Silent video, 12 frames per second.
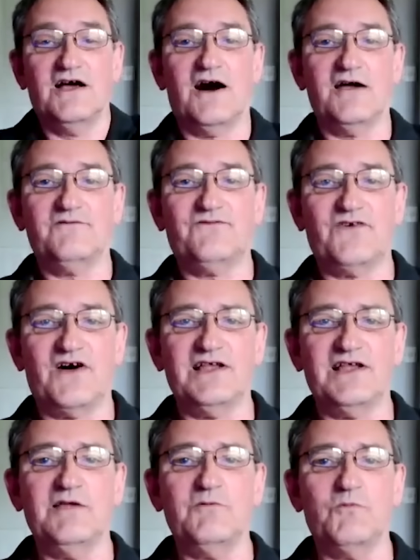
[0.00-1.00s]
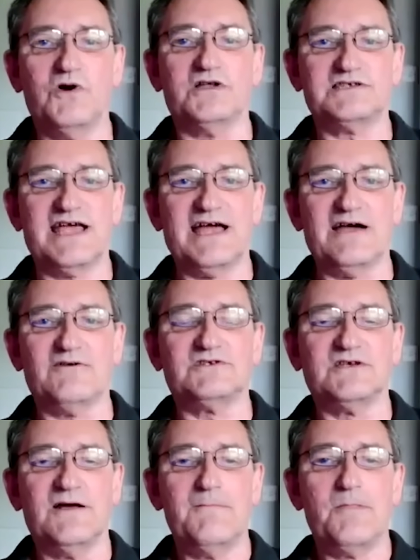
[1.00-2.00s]
I finally worked
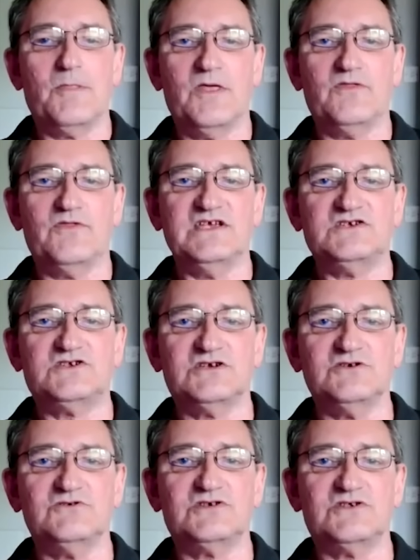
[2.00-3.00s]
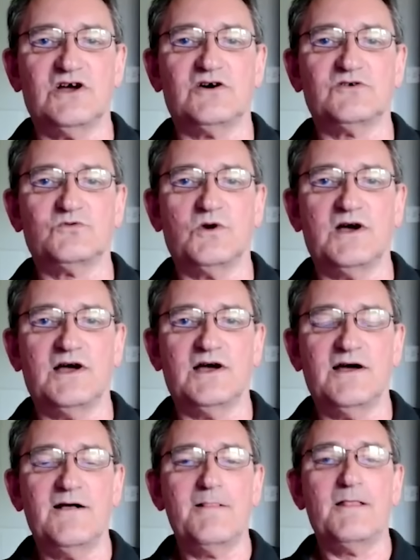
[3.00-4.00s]
out that these two stars
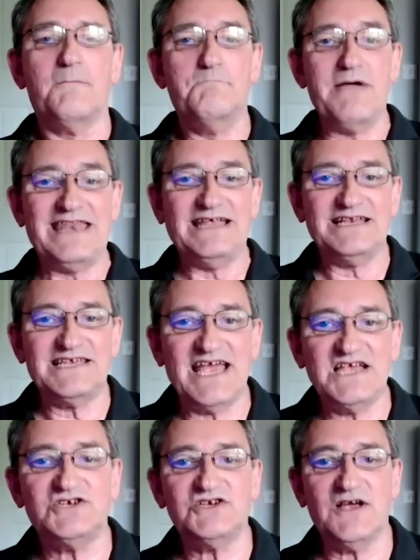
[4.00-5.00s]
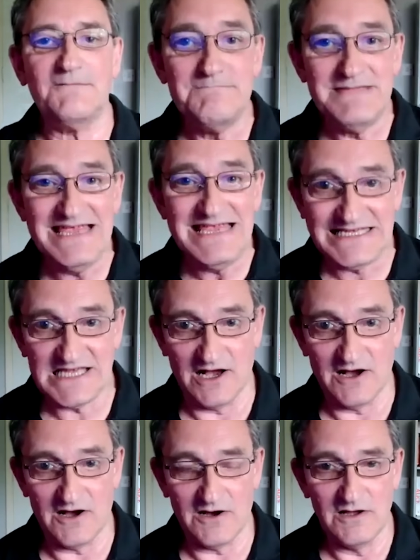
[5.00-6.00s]
were Benetesh and
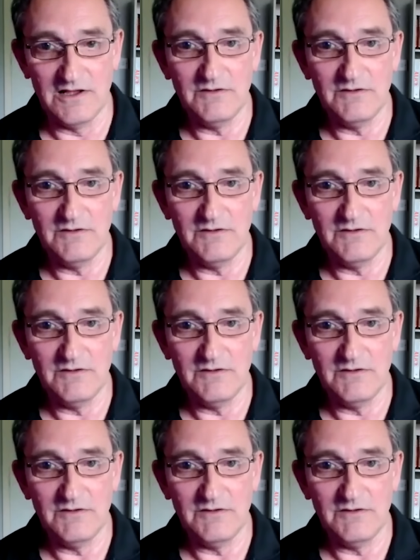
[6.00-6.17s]
Mitzar,